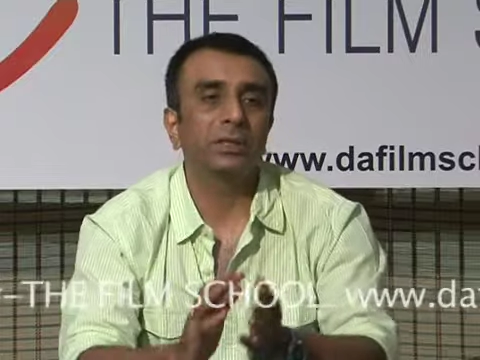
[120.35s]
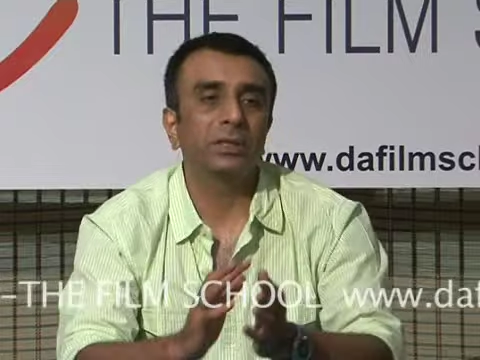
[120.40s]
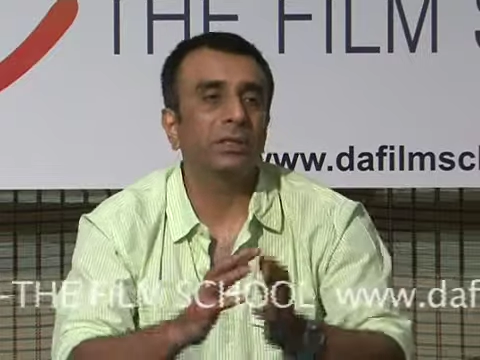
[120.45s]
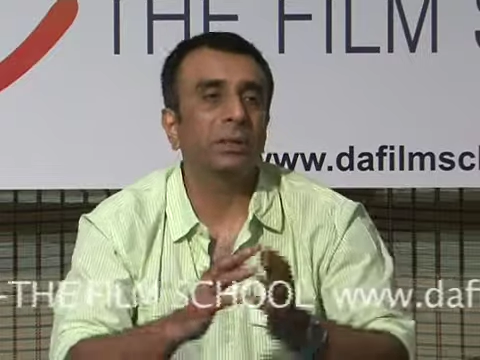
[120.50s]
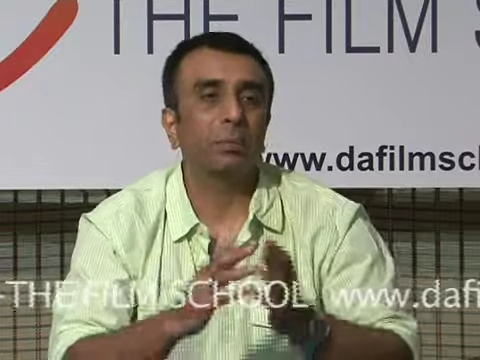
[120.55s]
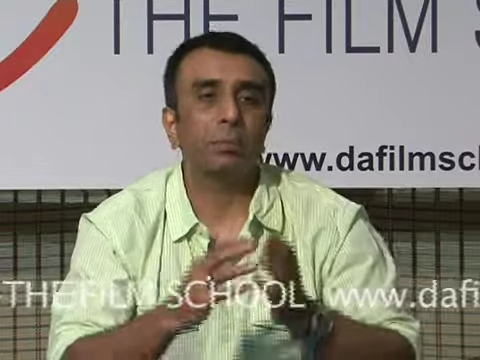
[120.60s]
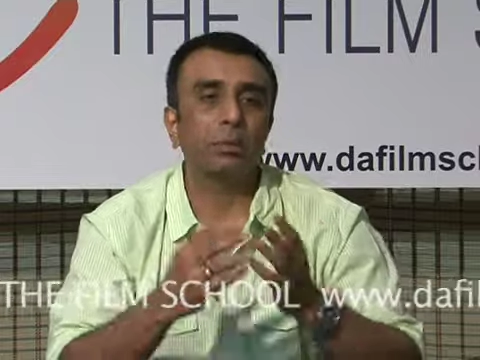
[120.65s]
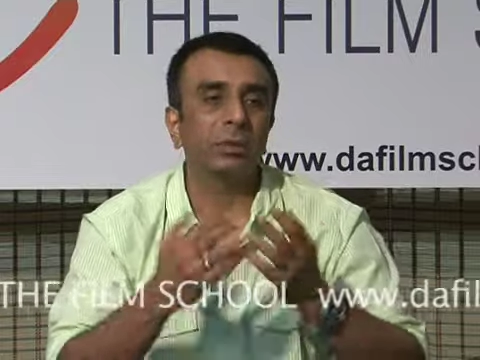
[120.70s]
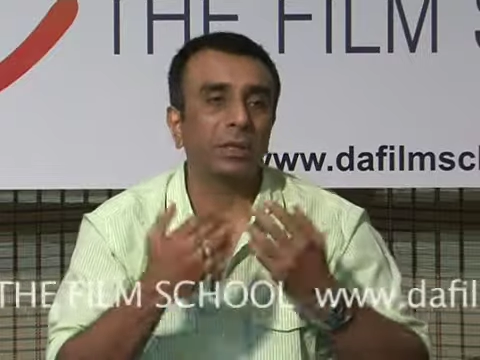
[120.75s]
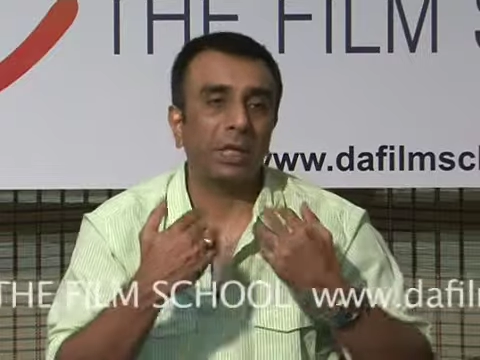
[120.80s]

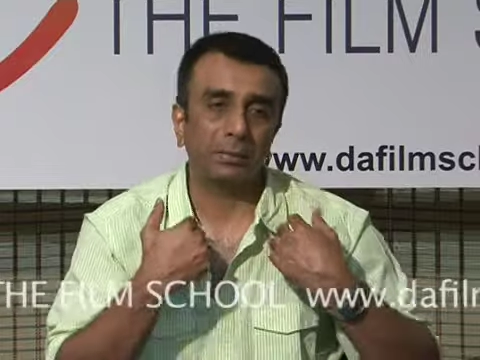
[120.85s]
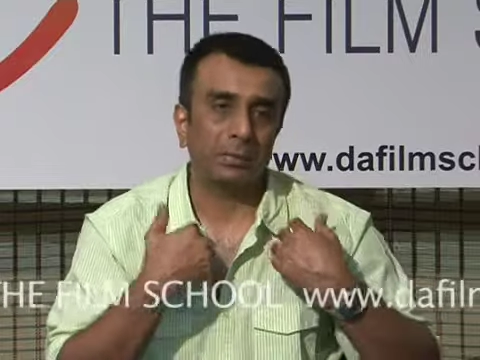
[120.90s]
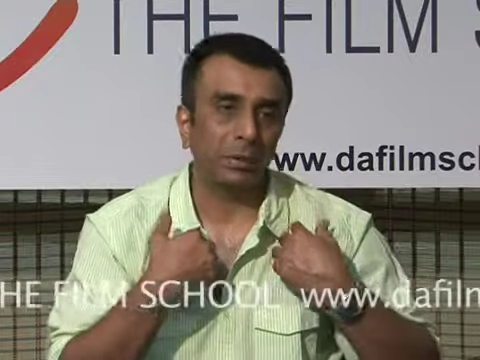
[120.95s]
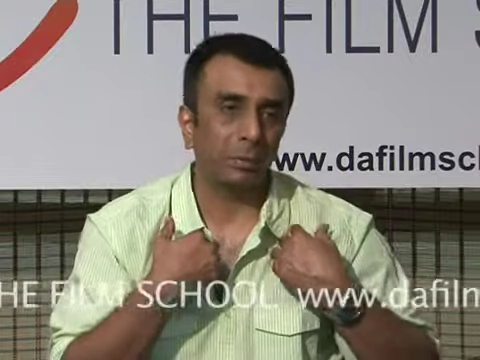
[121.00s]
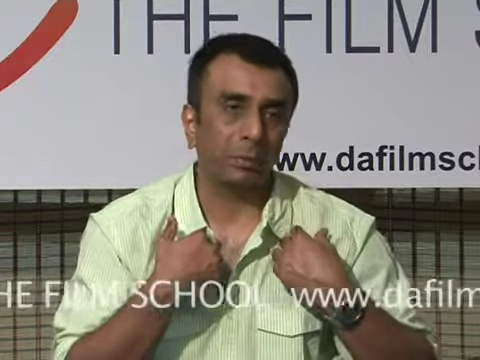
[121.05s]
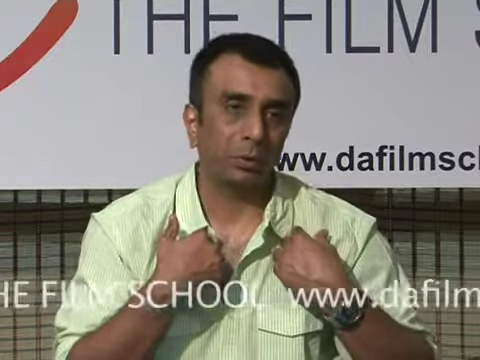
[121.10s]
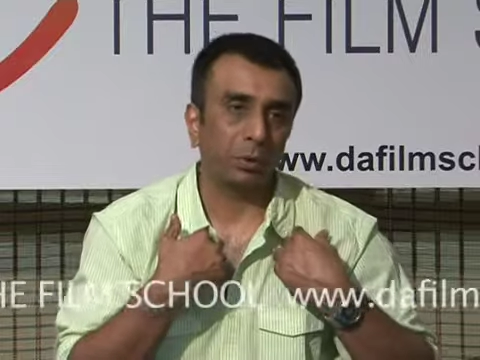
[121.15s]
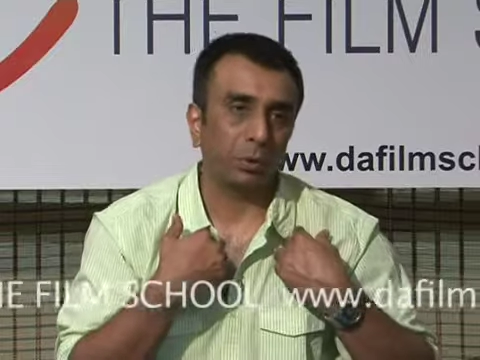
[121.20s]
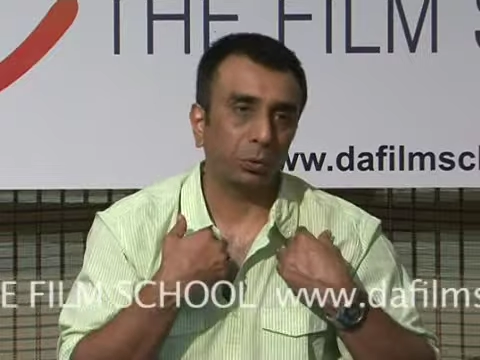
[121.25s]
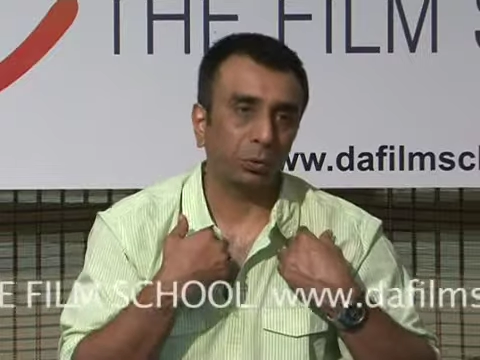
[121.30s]
suppose I'm the
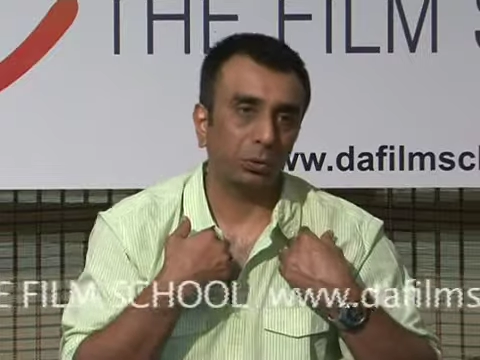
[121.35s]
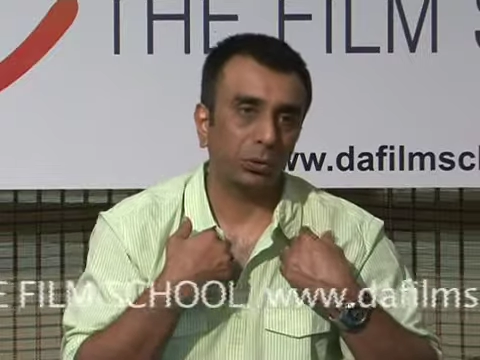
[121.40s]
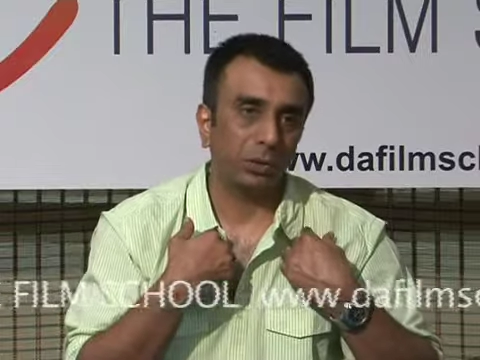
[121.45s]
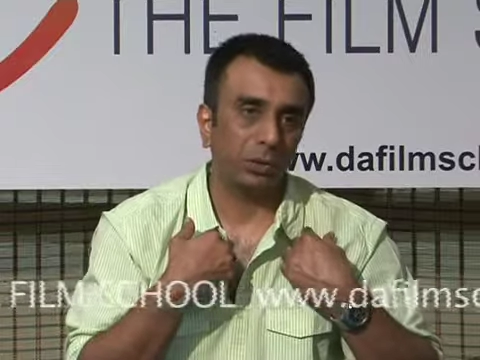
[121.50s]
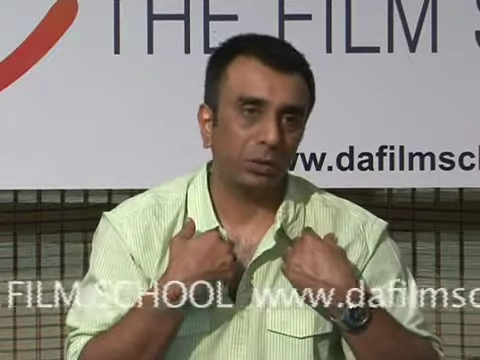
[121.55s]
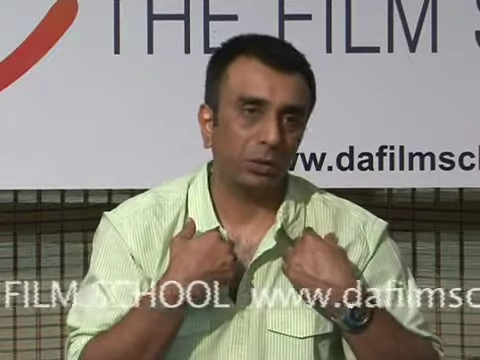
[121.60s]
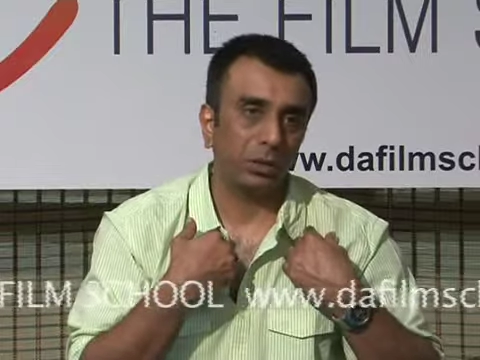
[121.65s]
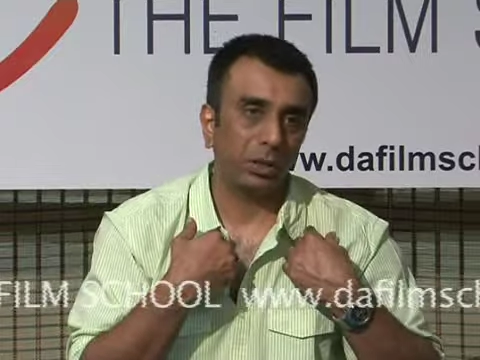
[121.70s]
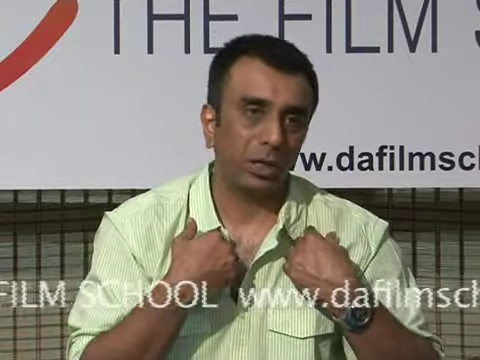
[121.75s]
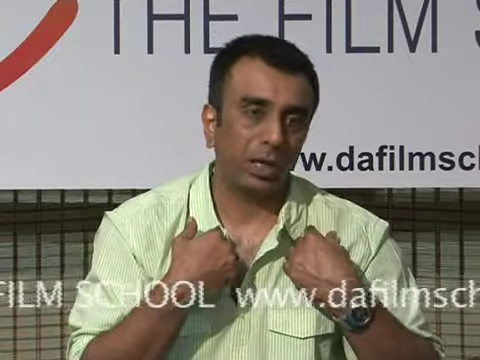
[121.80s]
producer
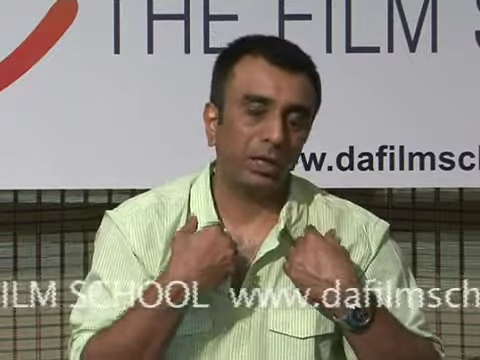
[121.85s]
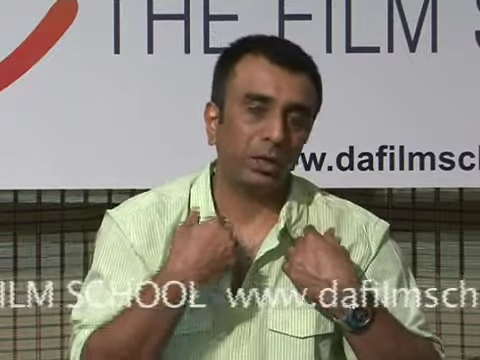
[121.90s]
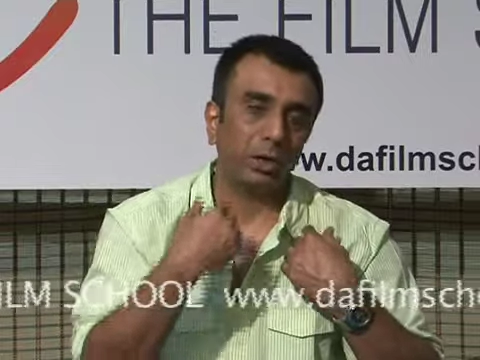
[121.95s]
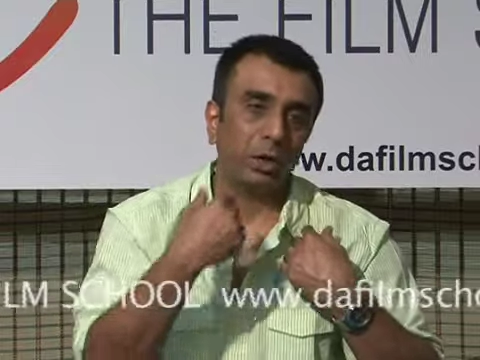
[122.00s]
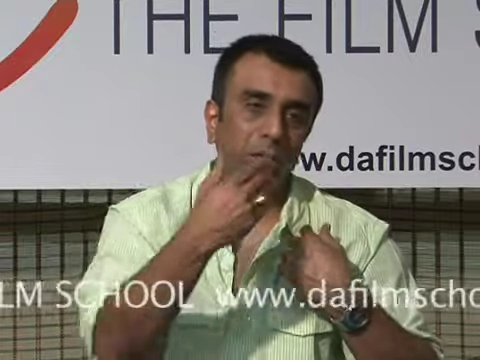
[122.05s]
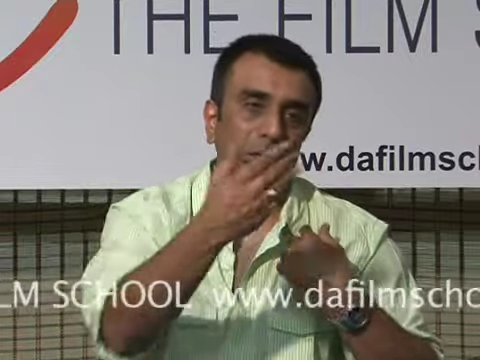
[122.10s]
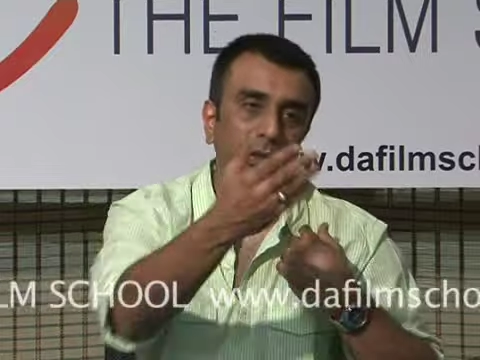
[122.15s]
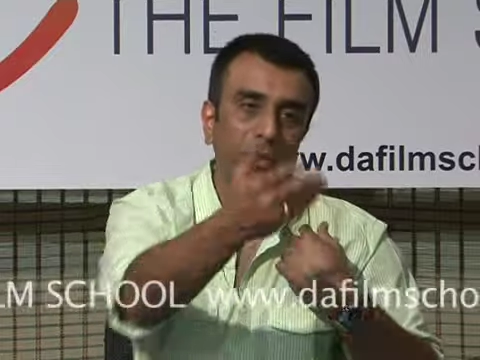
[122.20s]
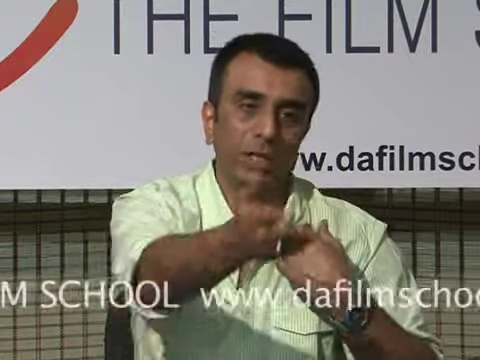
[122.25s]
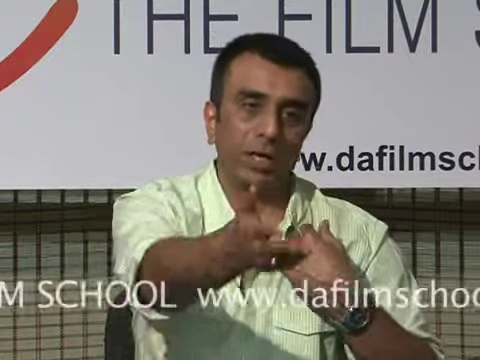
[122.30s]
and you're
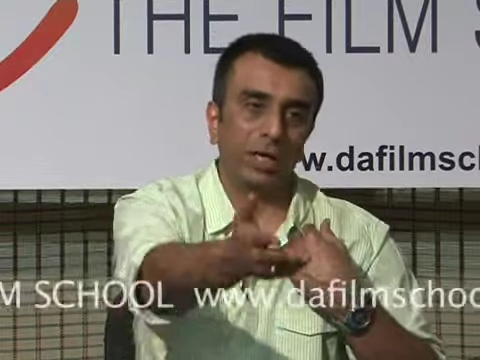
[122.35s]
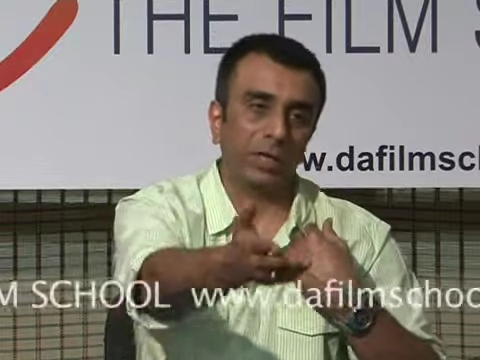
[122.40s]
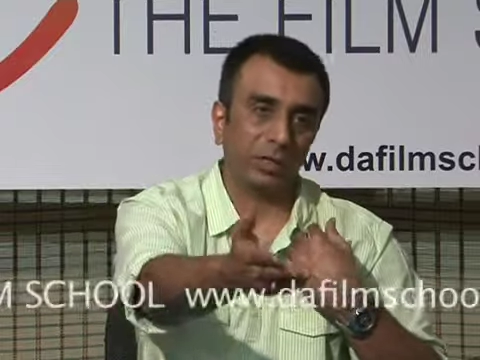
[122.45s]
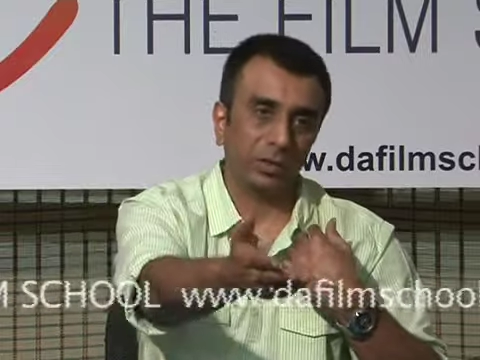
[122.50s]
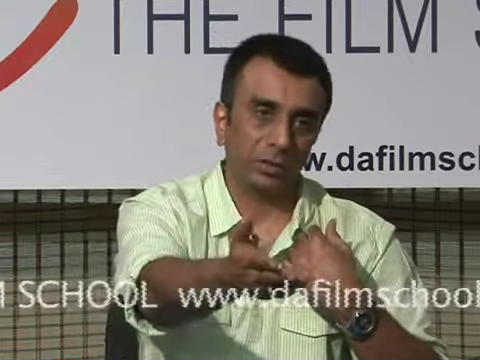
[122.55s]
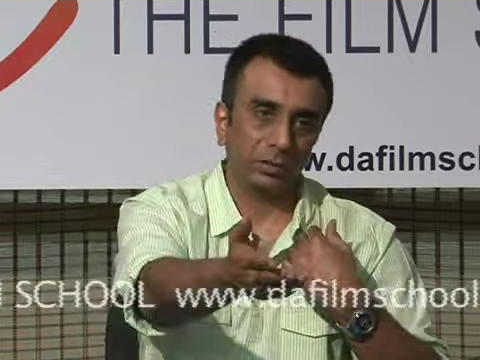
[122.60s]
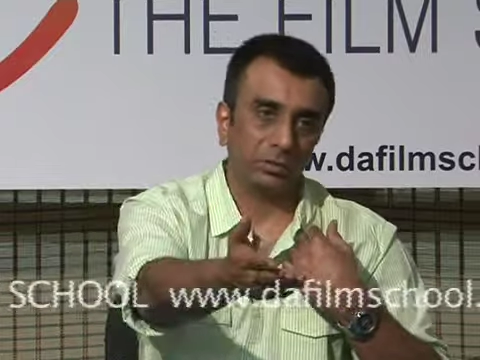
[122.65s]
the director.